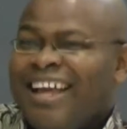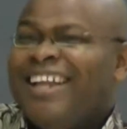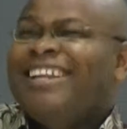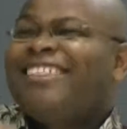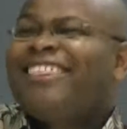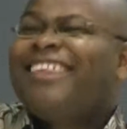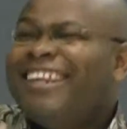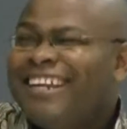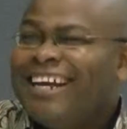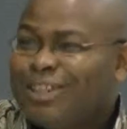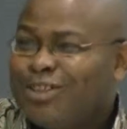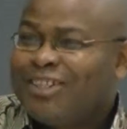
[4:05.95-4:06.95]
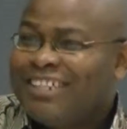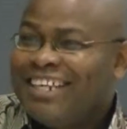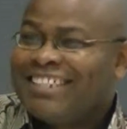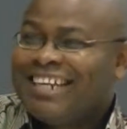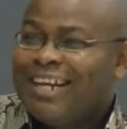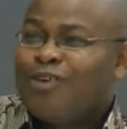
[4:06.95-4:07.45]
anything that
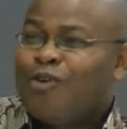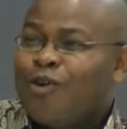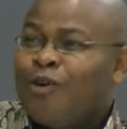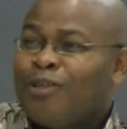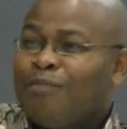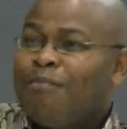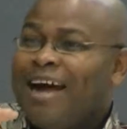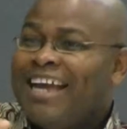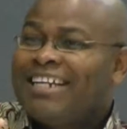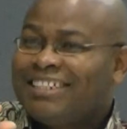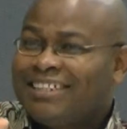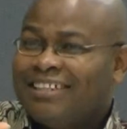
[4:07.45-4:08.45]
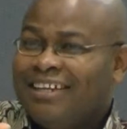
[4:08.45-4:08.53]
suggests that growth might